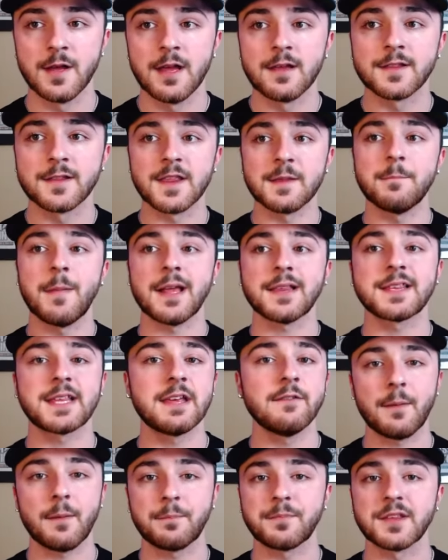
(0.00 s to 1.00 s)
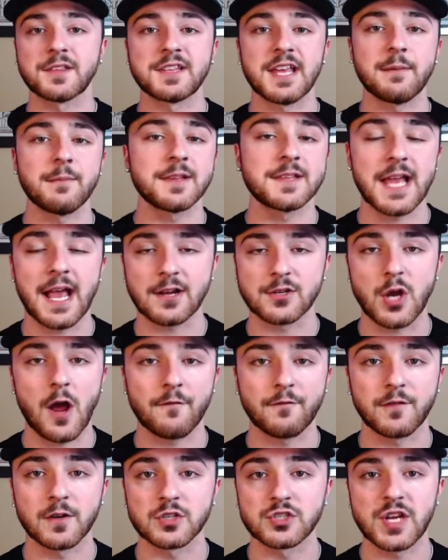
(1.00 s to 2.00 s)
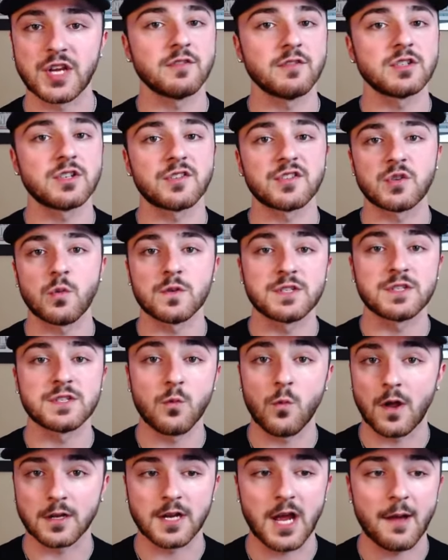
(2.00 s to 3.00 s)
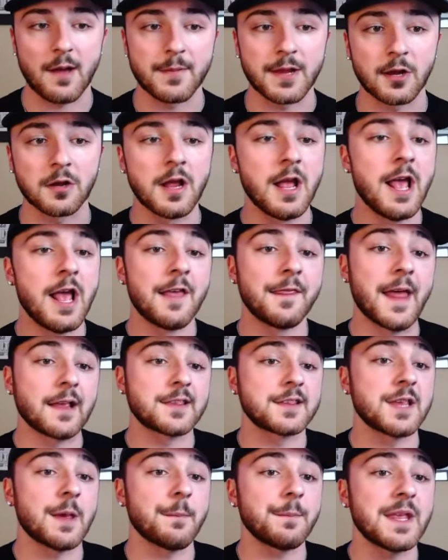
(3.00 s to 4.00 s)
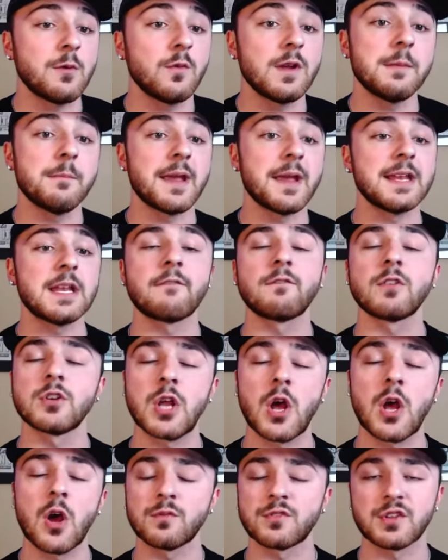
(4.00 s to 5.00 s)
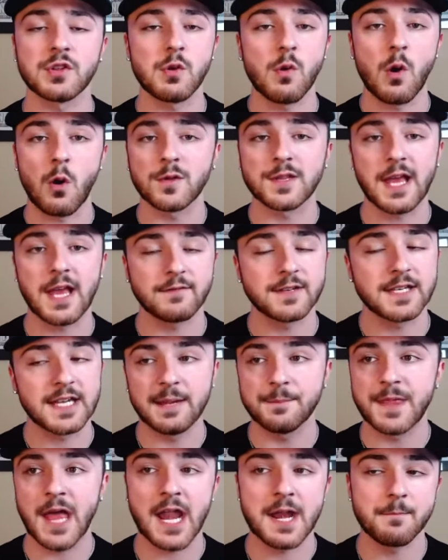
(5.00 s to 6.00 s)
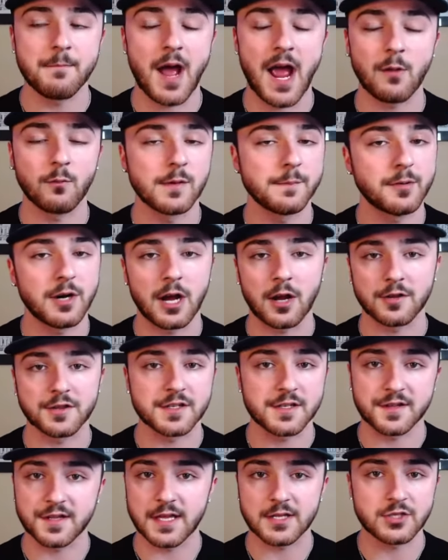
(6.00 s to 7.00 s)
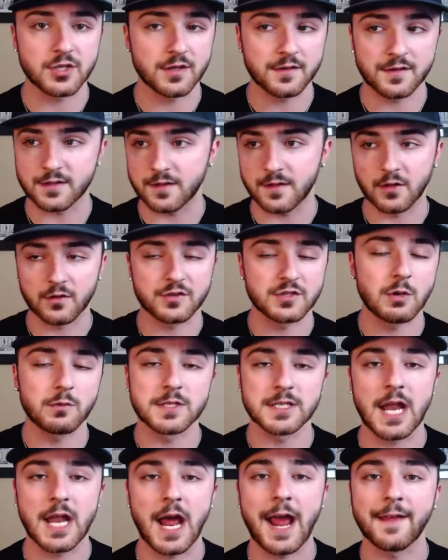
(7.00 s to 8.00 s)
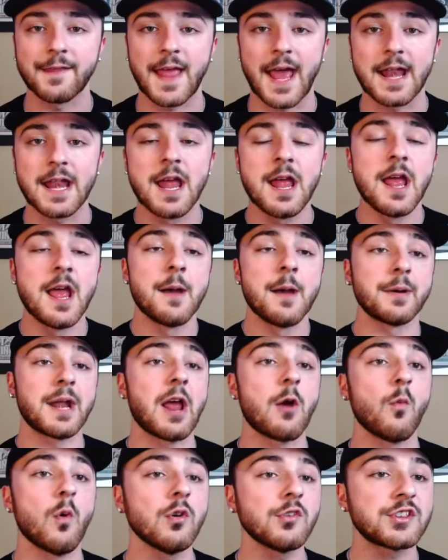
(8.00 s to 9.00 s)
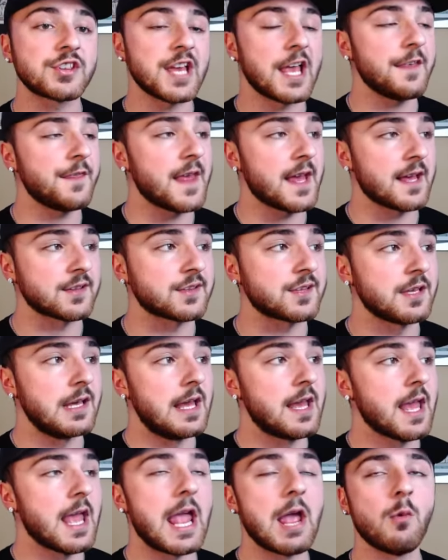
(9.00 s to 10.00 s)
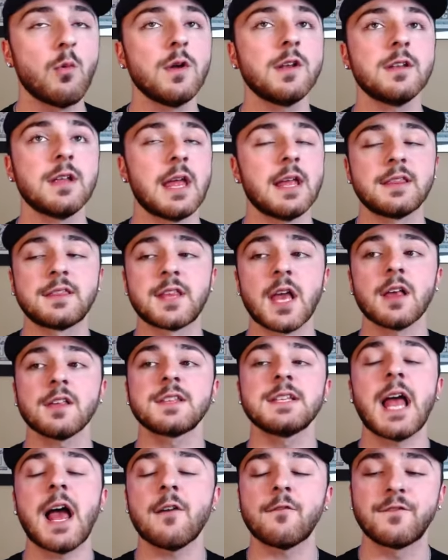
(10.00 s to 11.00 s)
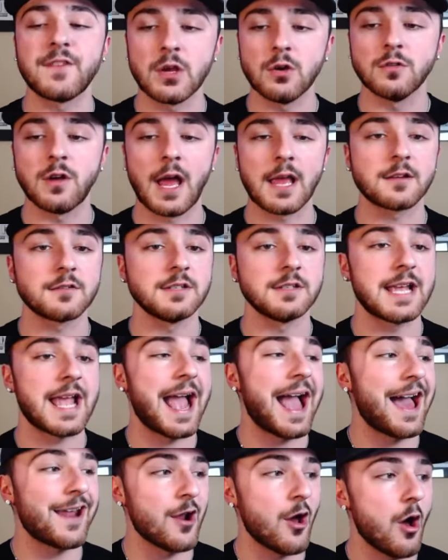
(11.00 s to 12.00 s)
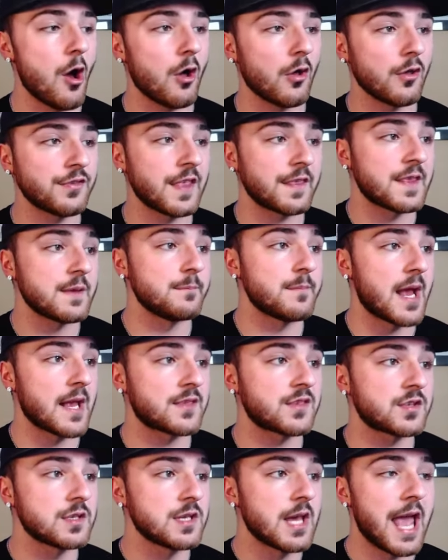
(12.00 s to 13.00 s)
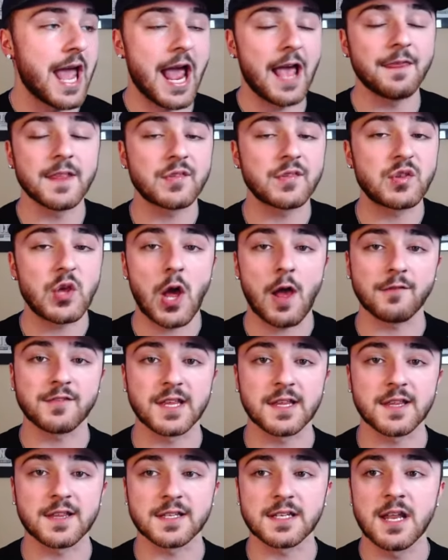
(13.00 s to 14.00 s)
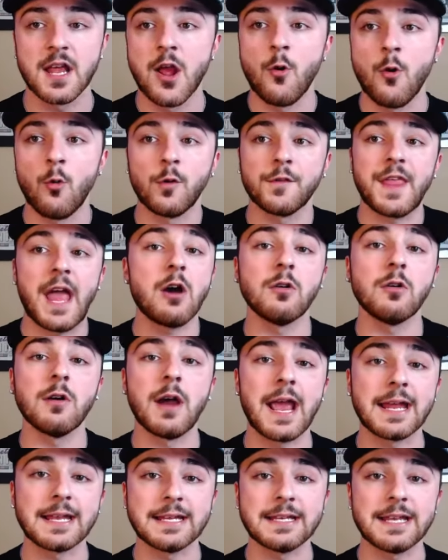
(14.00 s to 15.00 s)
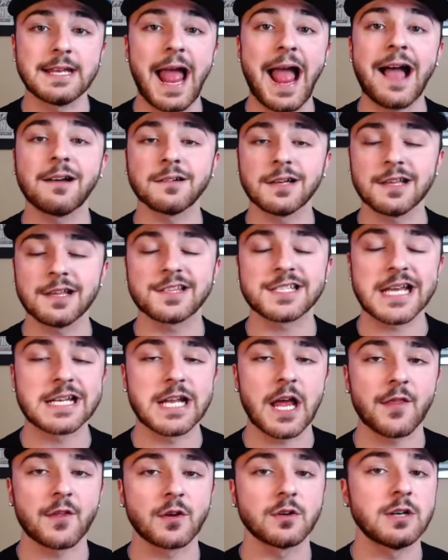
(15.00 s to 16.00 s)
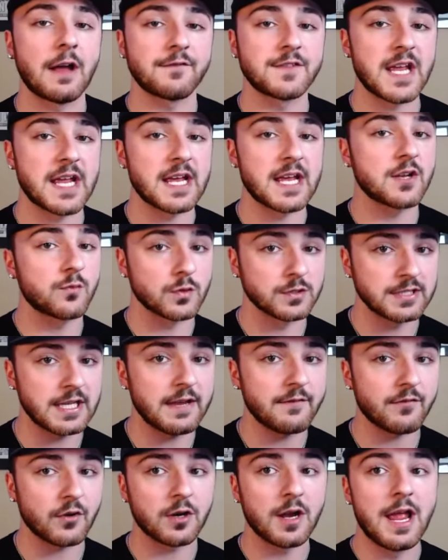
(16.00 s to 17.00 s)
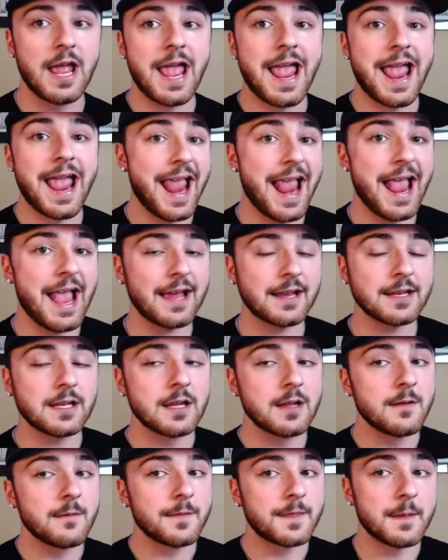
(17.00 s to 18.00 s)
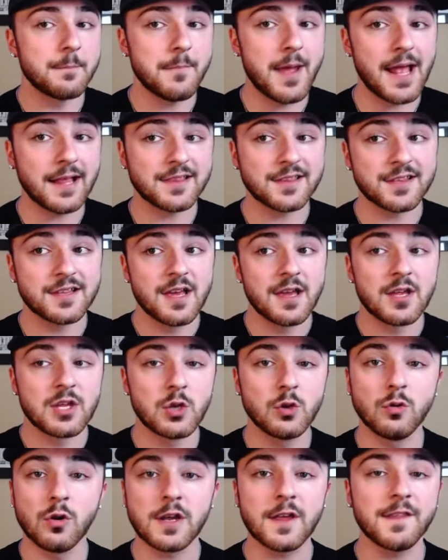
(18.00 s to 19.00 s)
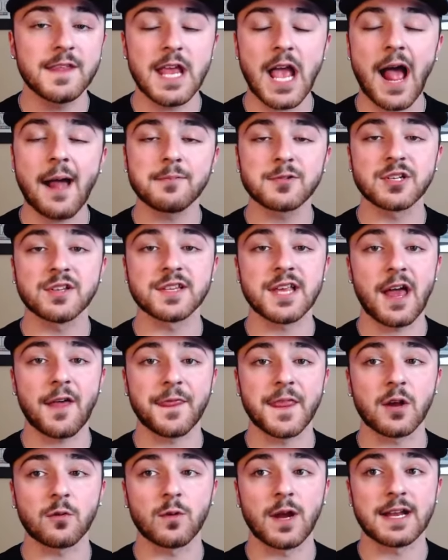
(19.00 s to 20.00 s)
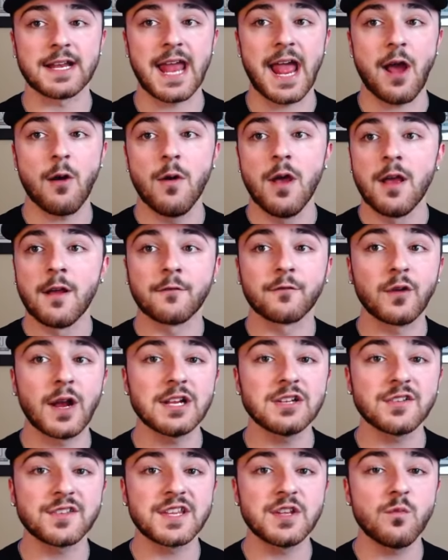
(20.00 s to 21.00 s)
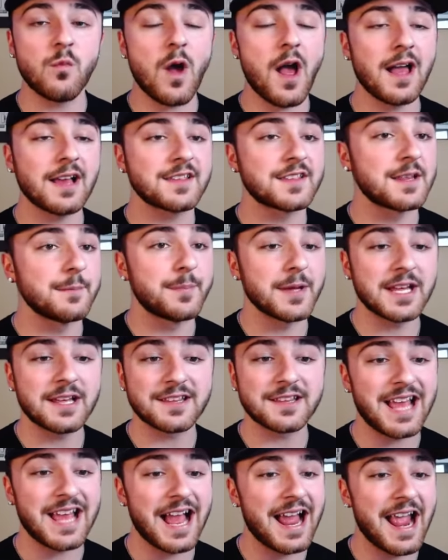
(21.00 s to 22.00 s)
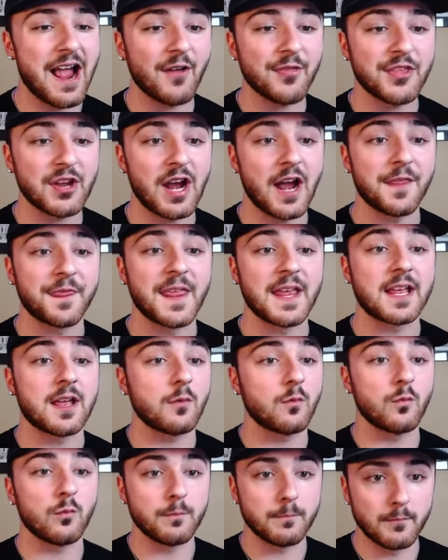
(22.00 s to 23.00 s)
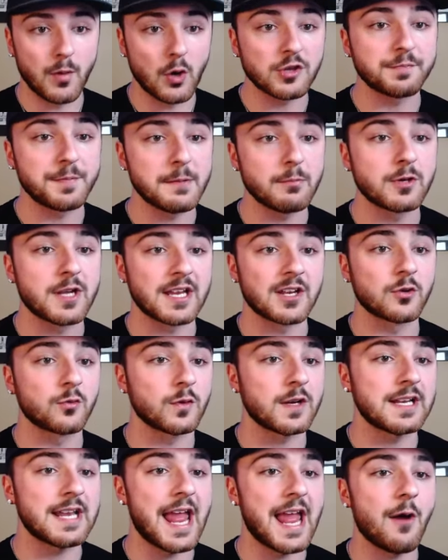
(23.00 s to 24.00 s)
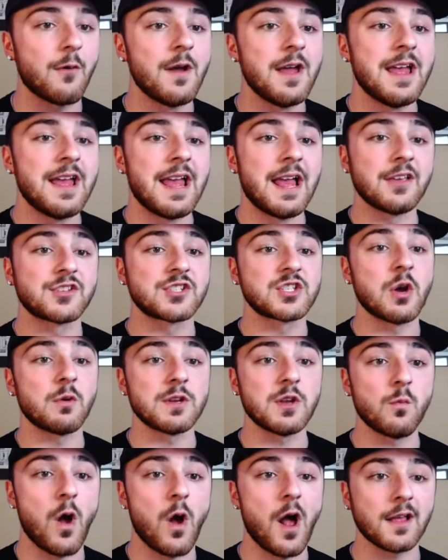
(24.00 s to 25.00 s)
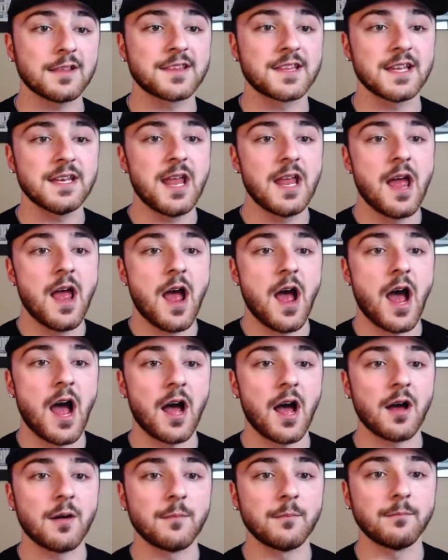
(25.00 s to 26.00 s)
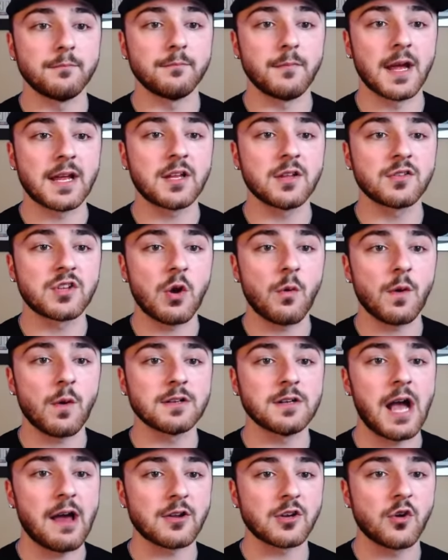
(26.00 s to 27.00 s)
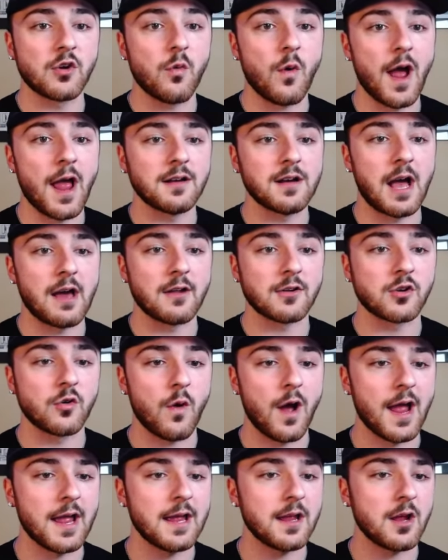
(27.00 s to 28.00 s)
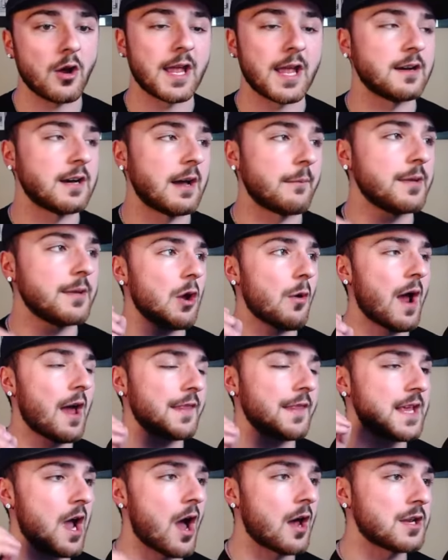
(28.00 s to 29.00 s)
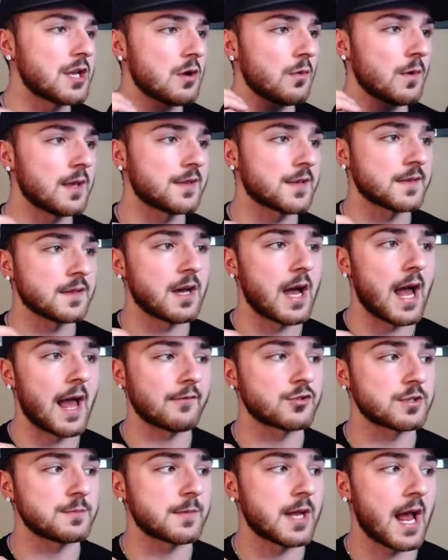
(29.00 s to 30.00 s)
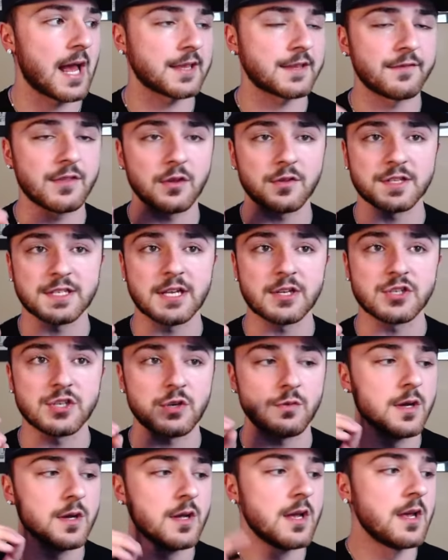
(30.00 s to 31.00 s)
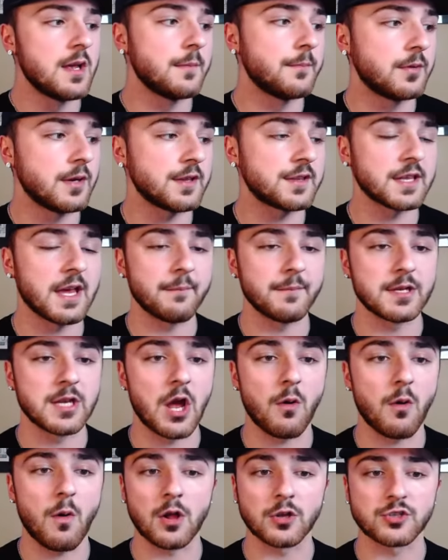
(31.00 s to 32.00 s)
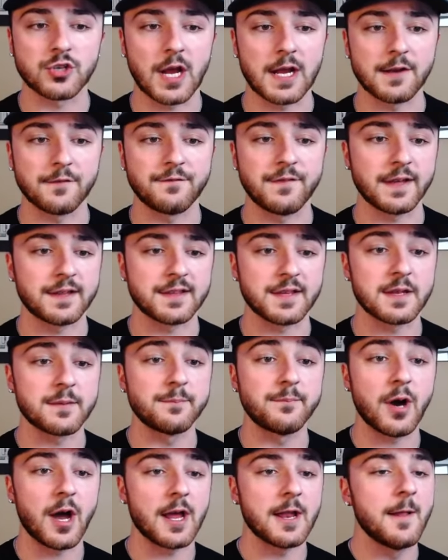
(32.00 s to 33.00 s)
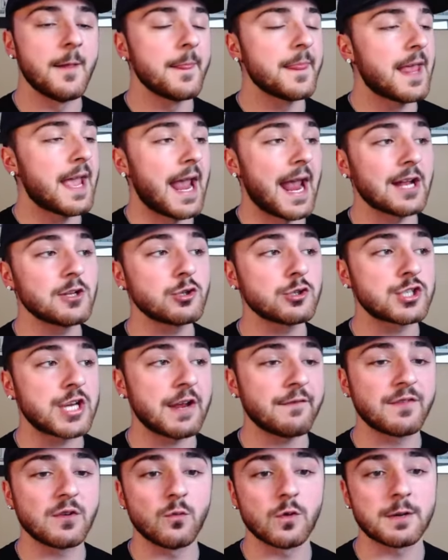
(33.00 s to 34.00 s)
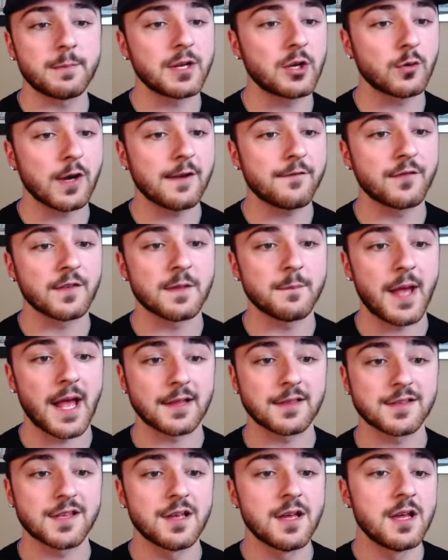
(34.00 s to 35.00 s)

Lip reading: Did the Mets give up the same exact offer and Chafin just didn't want to come here? That's something we may never know, so you always have to keep that in mind with players' decisions. There's no denying that. But I will say this. It does not feel likely at all that the Mets end this offseason without landing at least another left-handed reliever. And the Mets, you look at the options out there right now, free agency-wise, the biggest guy out there, I think most people can agree now, is Tony Watson. Mike is going loud and quiet. Okay, let me how the audio is in the live stream, guys. If there's an issue, please let me know. I'll try to fix it. But Andrew Chafin would have been great for the Mets.